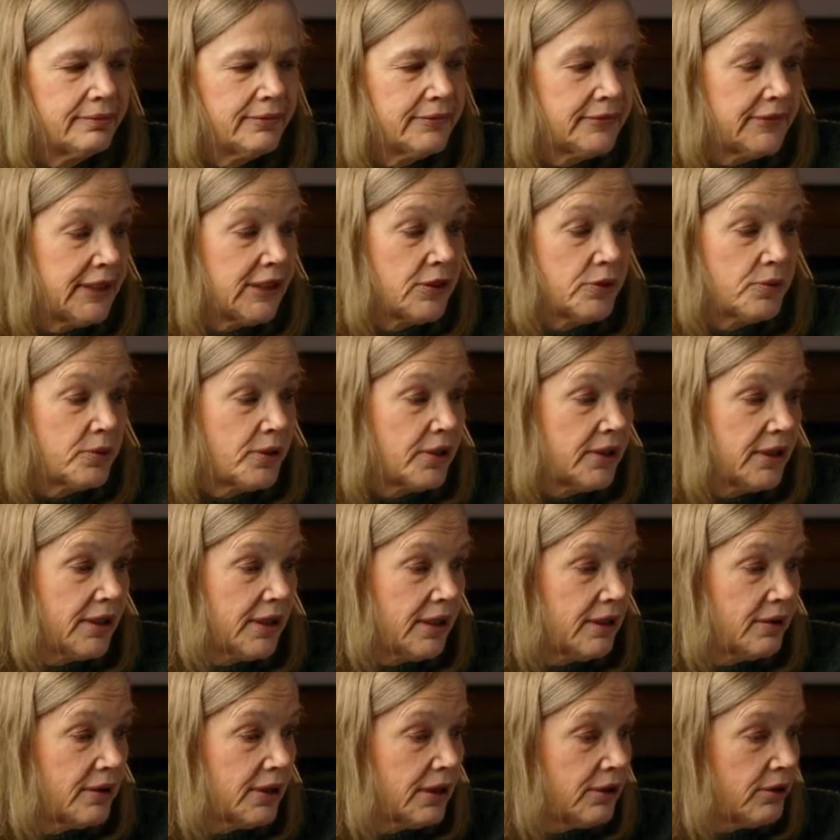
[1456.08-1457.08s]
That's
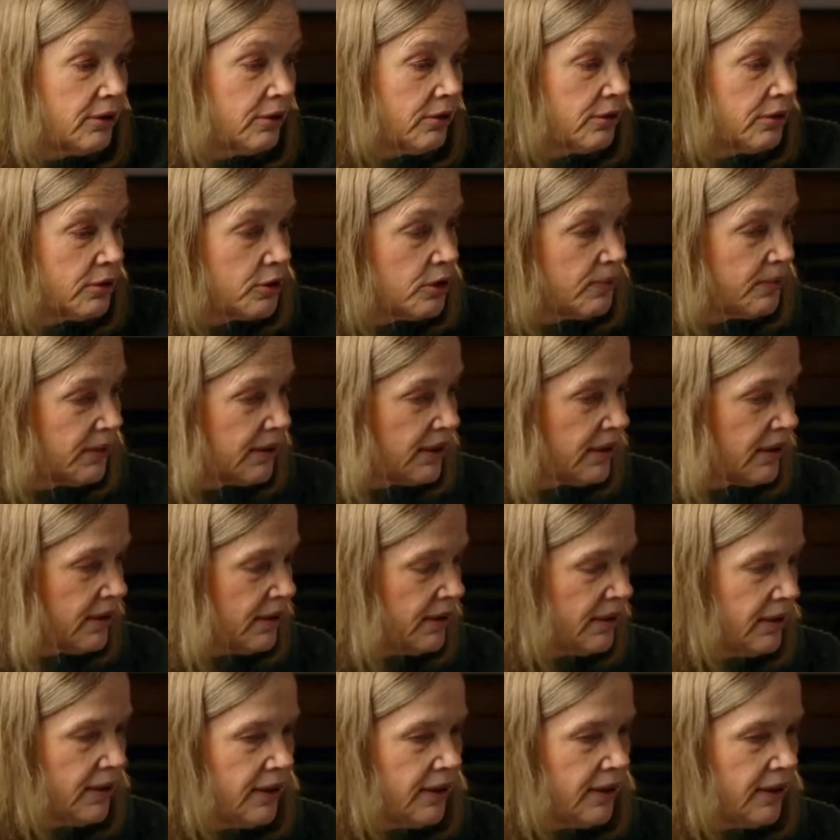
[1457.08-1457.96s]
how I know it to be.